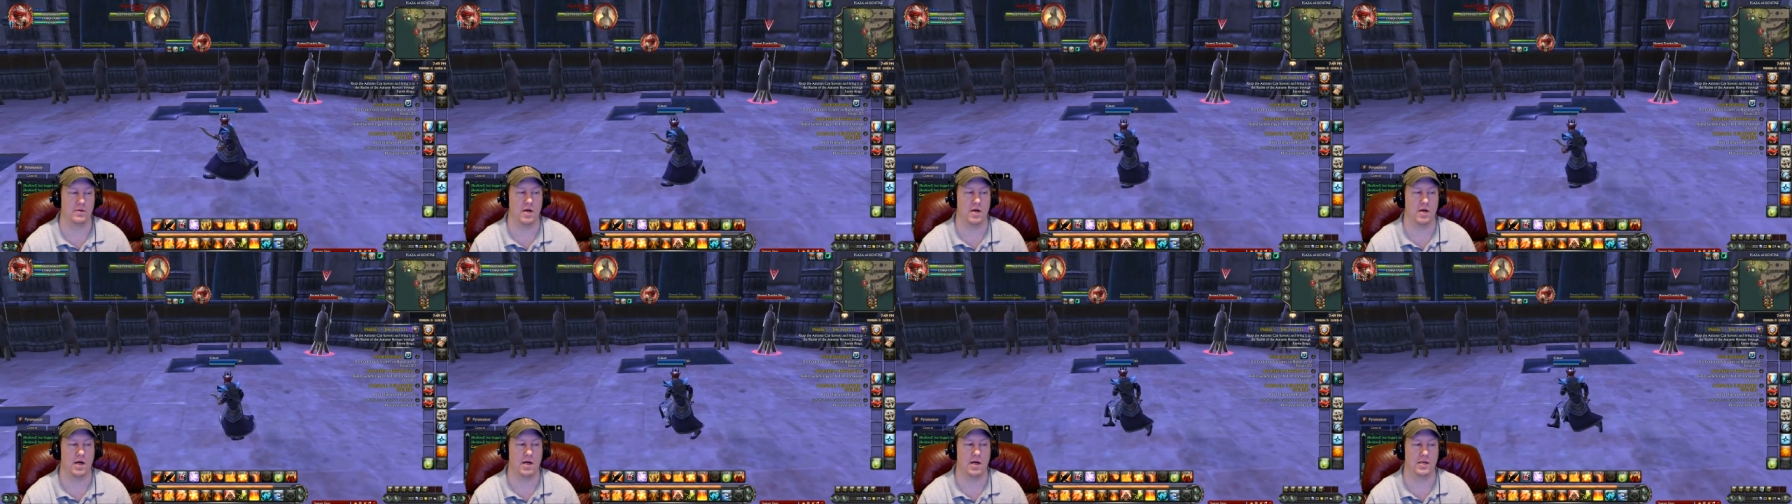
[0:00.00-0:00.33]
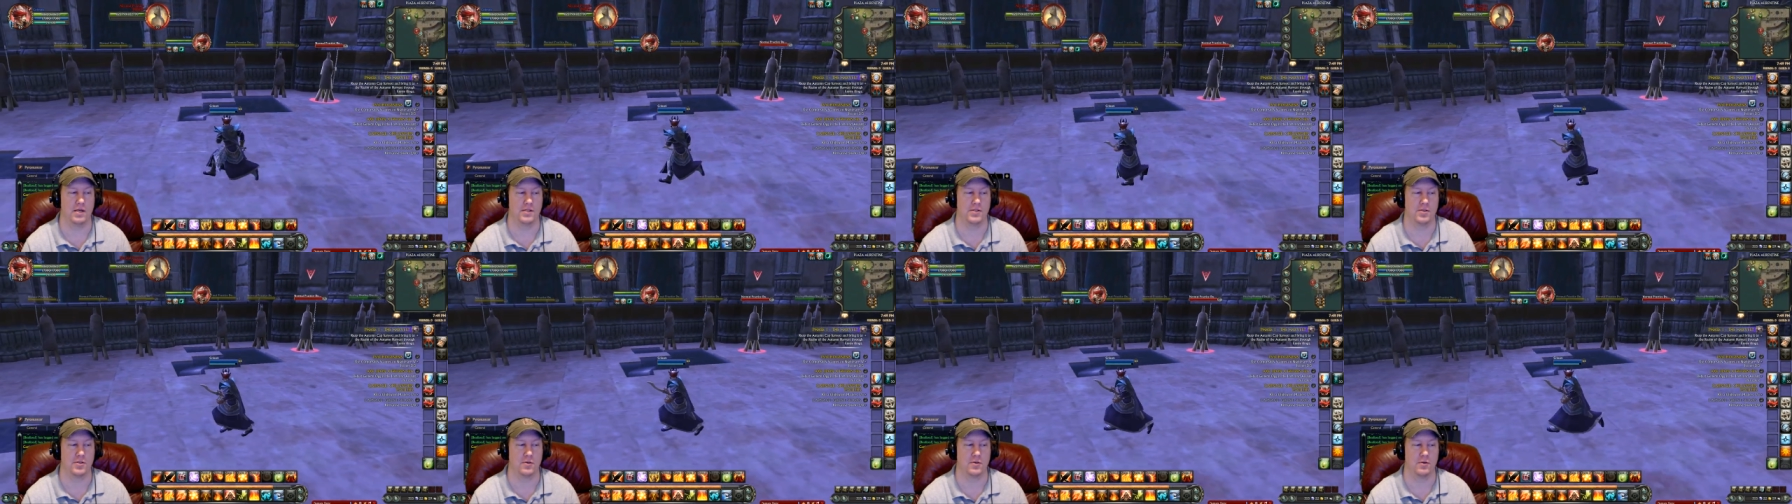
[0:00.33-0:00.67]

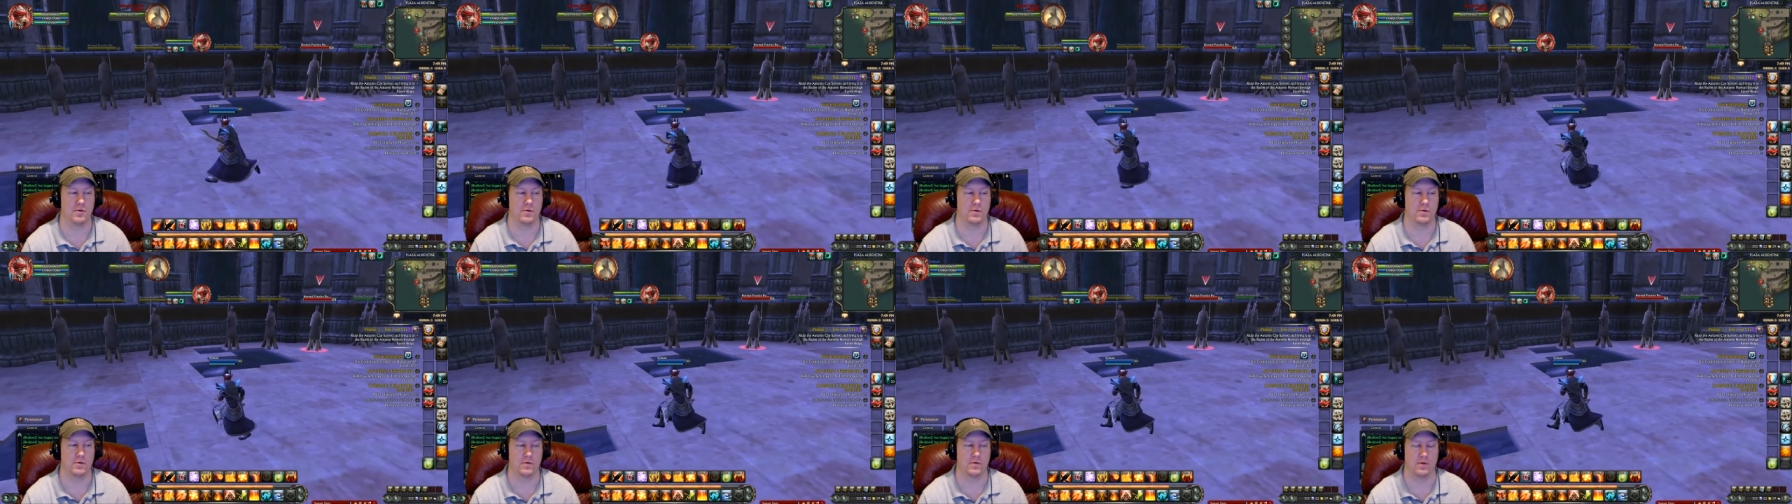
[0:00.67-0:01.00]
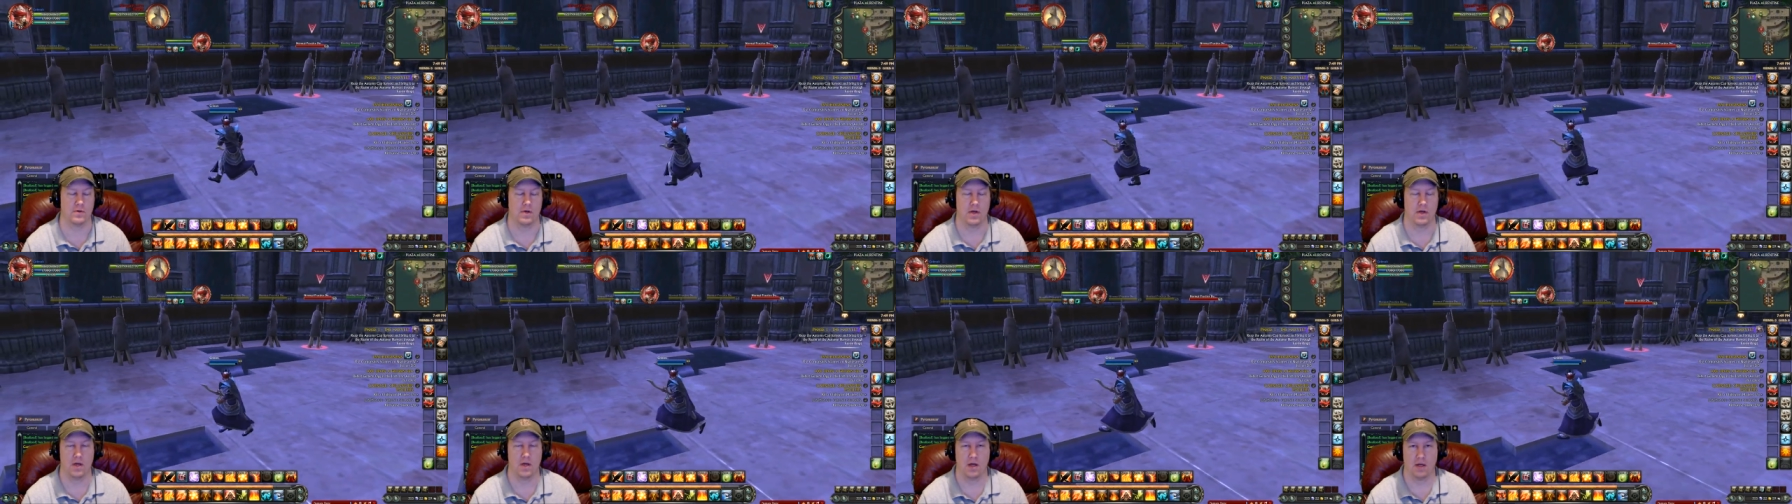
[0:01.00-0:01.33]
2
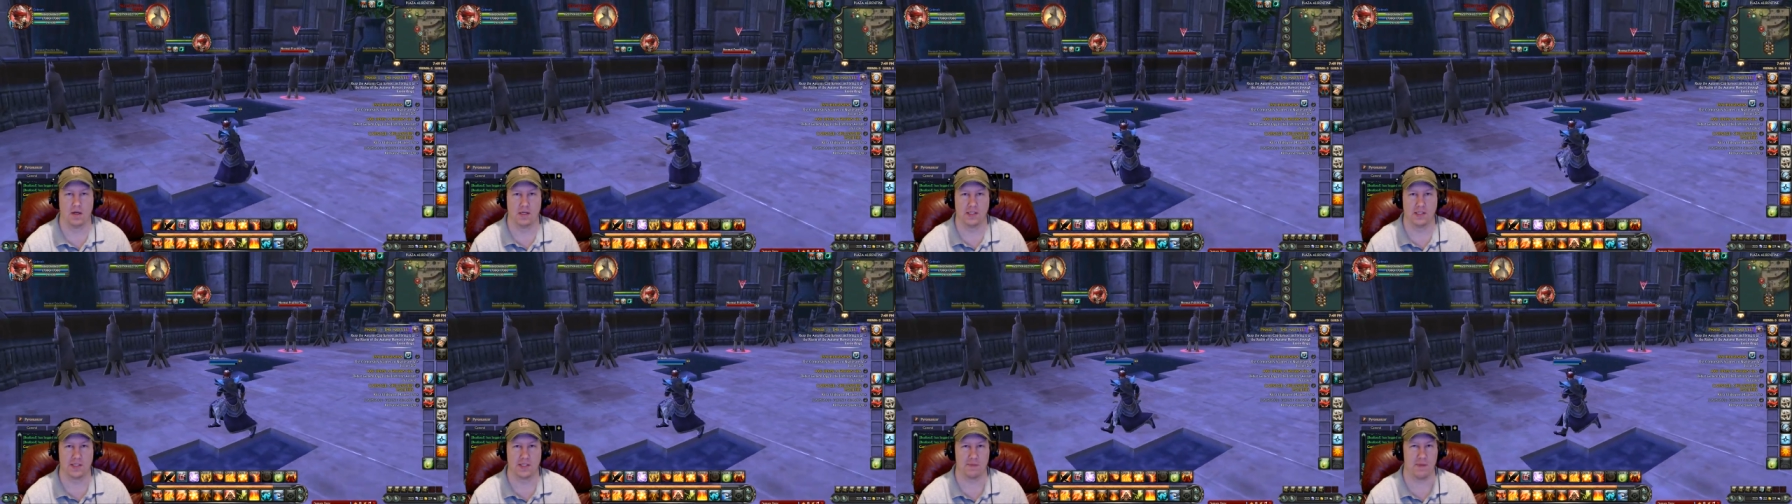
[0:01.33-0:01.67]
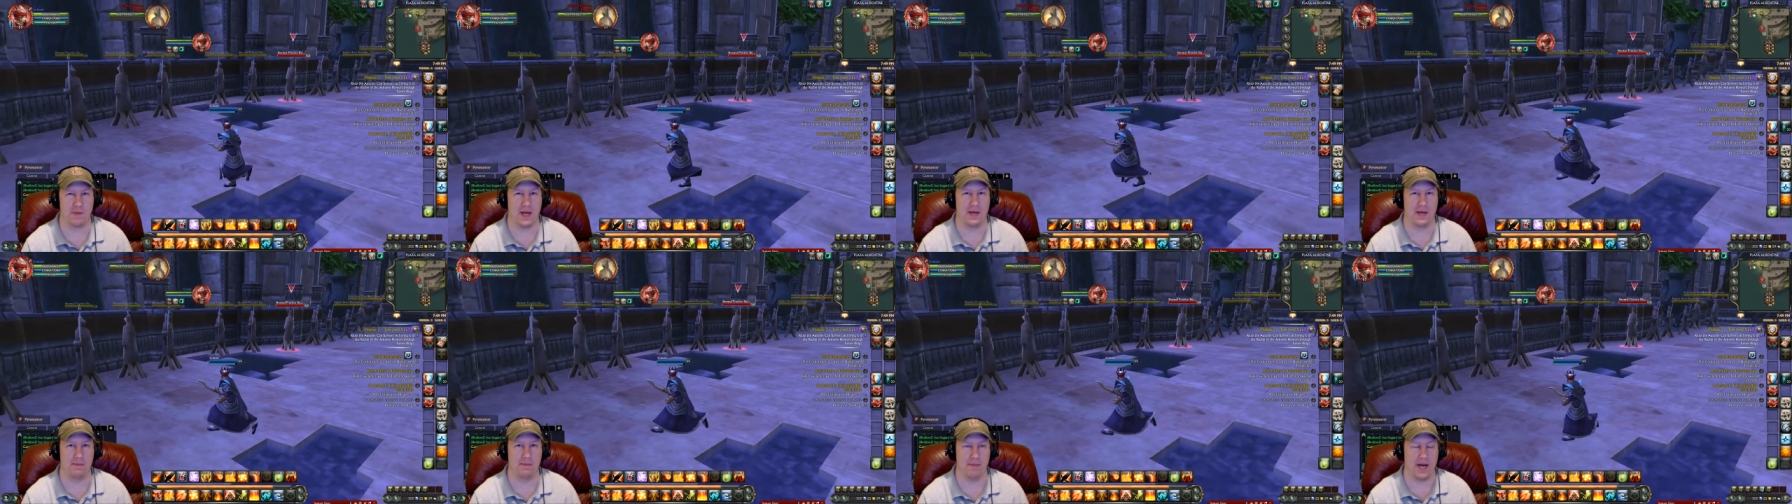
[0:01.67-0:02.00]

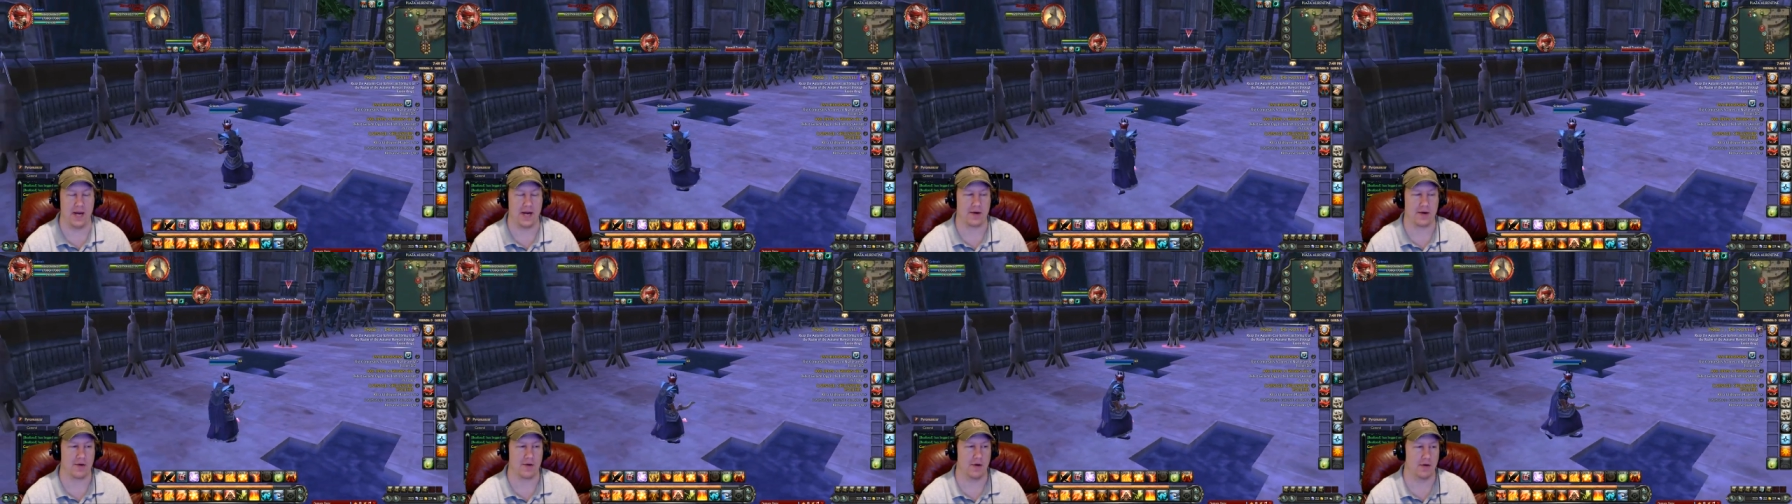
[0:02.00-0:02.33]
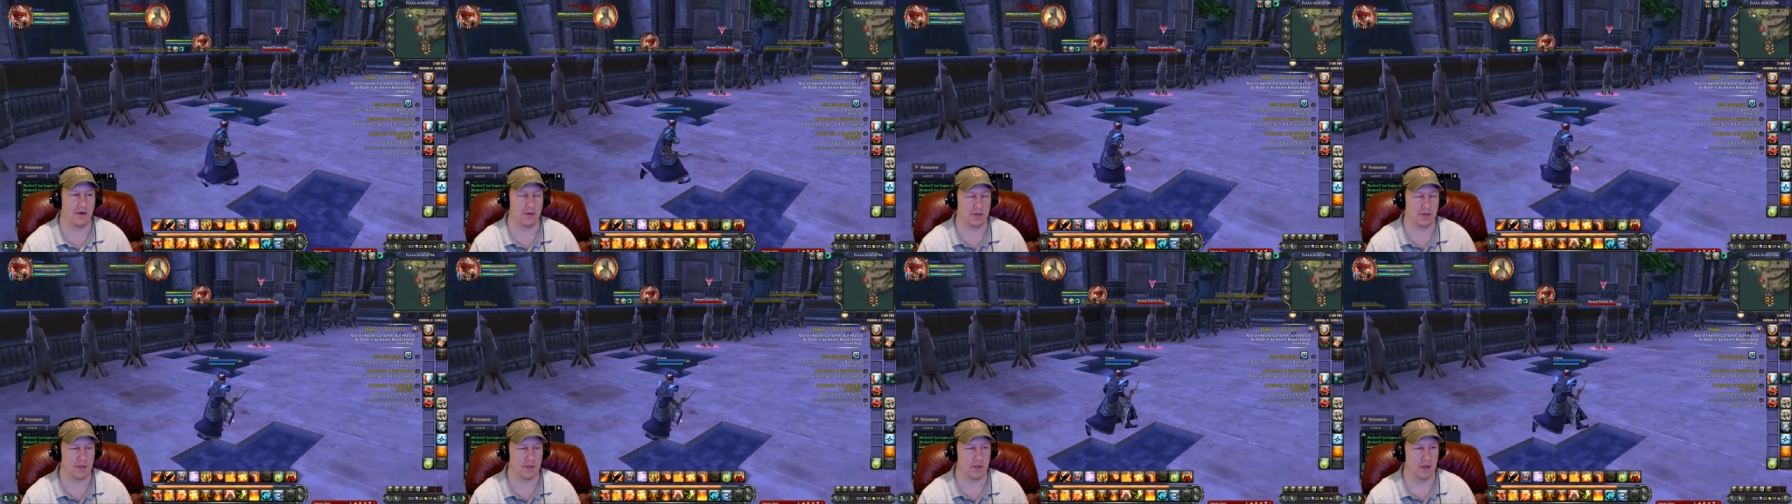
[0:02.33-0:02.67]
spam
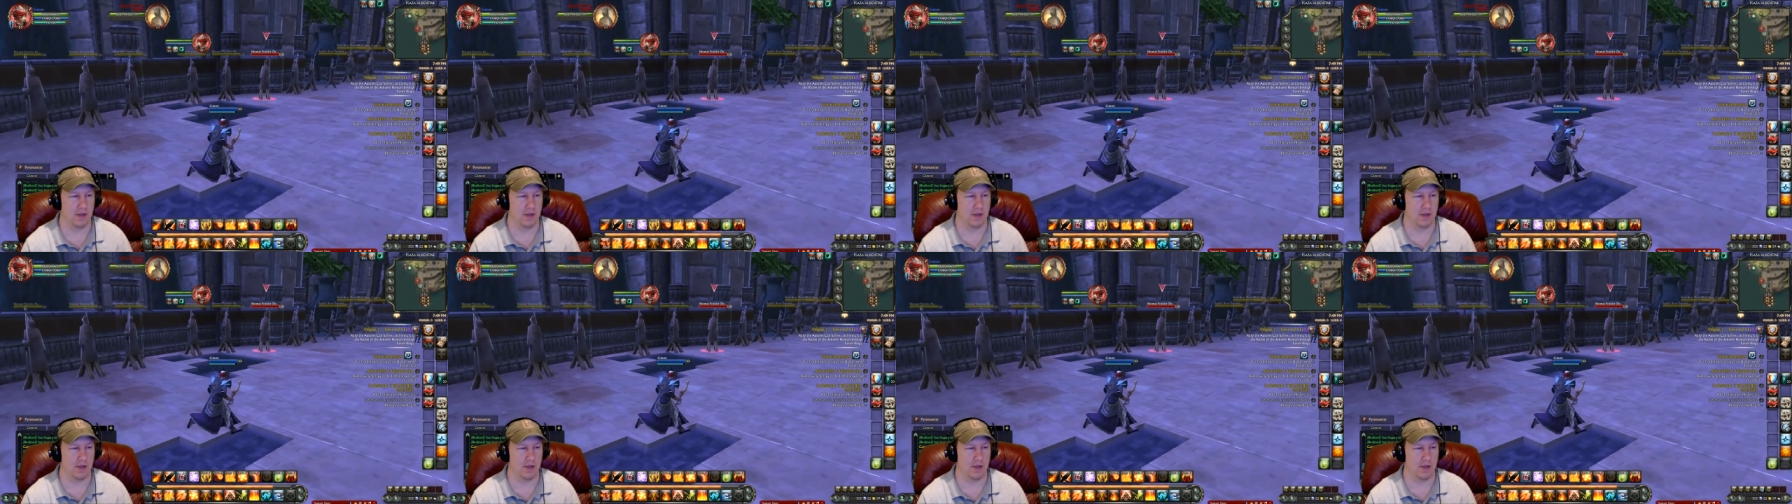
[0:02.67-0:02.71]
macros.